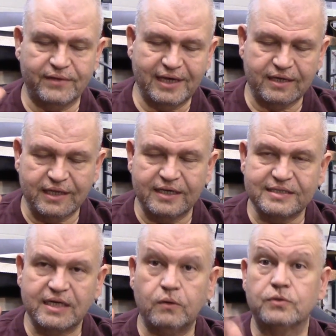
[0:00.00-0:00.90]
They could
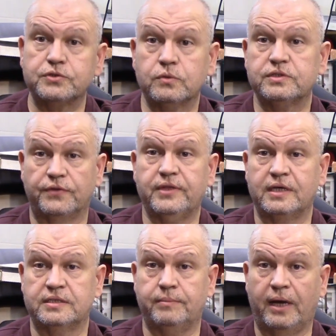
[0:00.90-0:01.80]
say all sorts of
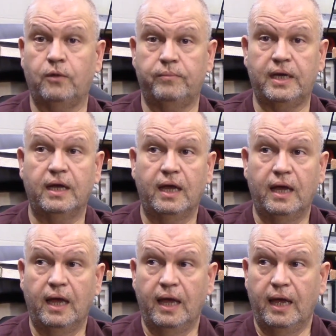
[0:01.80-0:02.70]
things about me,
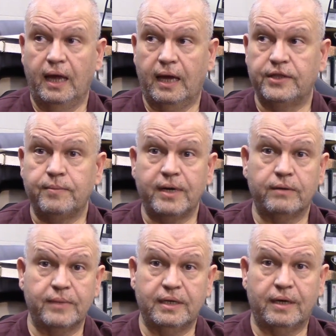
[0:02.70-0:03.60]
and they may or
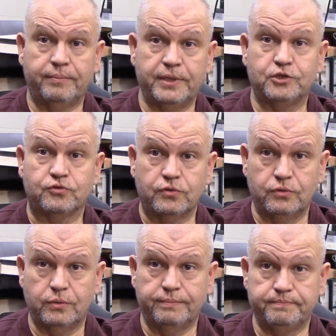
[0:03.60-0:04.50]
may not be
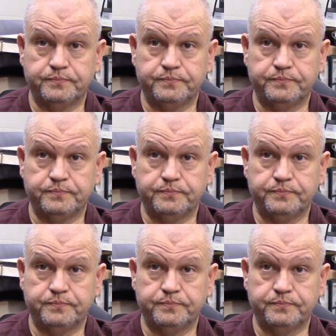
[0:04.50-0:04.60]
true,